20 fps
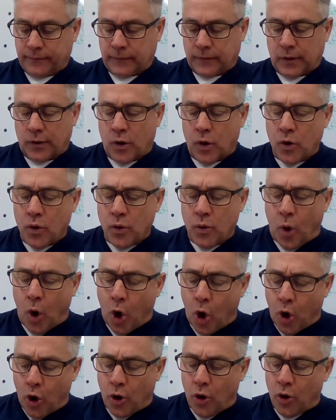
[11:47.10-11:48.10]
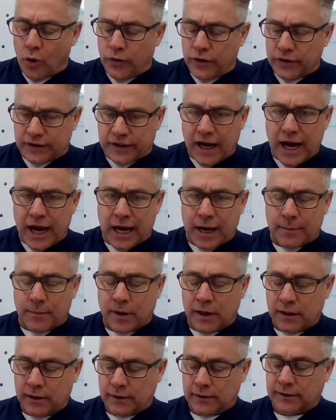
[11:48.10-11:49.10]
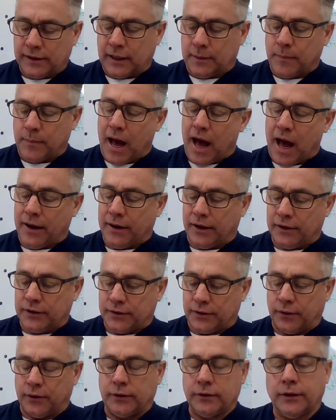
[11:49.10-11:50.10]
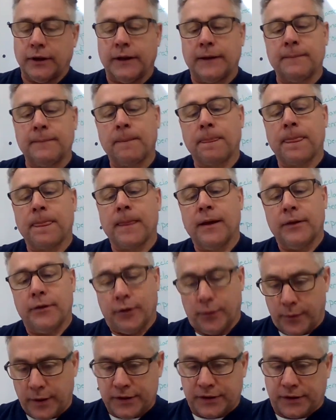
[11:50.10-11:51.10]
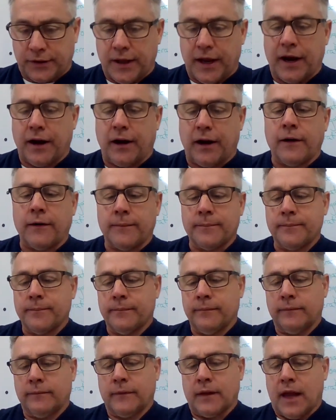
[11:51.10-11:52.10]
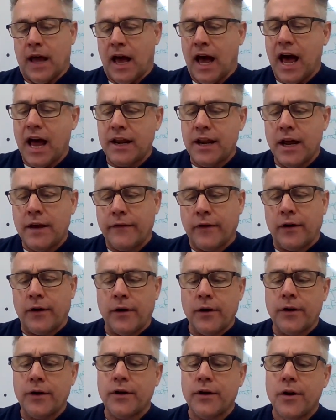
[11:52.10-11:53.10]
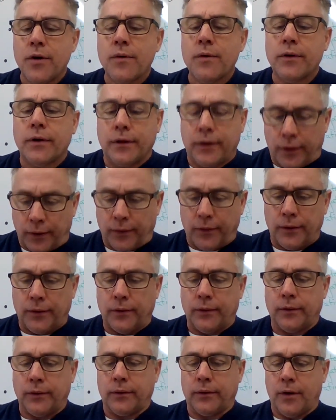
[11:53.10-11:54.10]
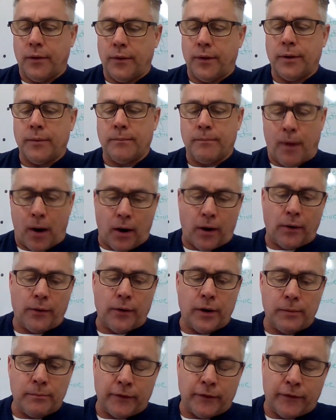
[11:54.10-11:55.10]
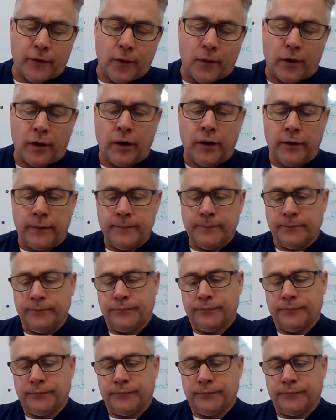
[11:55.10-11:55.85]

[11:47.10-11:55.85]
Oh, all the same, said Pod uncertainly. The risk there. I never heard of no girl going borrowing before.